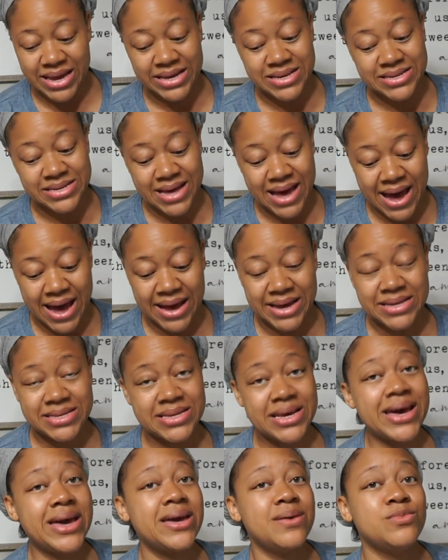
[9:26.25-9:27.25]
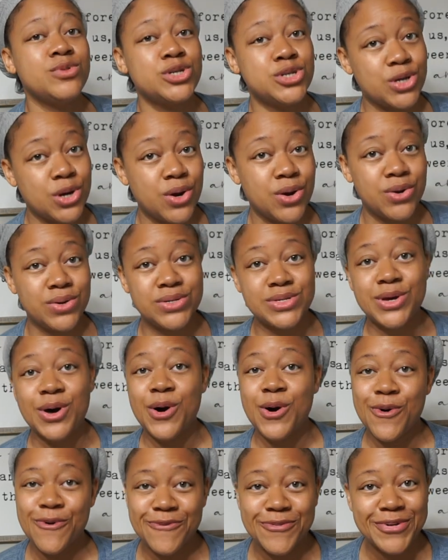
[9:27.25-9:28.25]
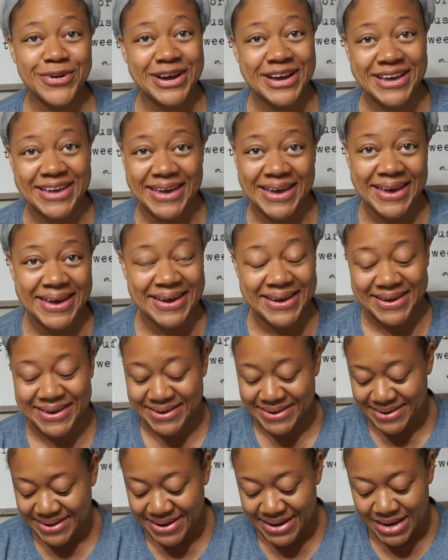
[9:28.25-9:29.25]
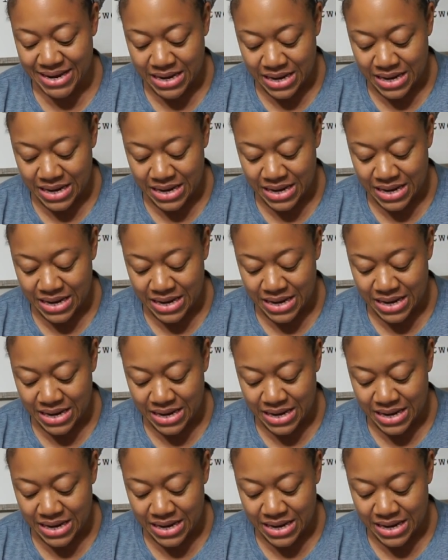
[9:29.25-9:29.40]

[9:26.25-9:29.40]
exact same shirts over again.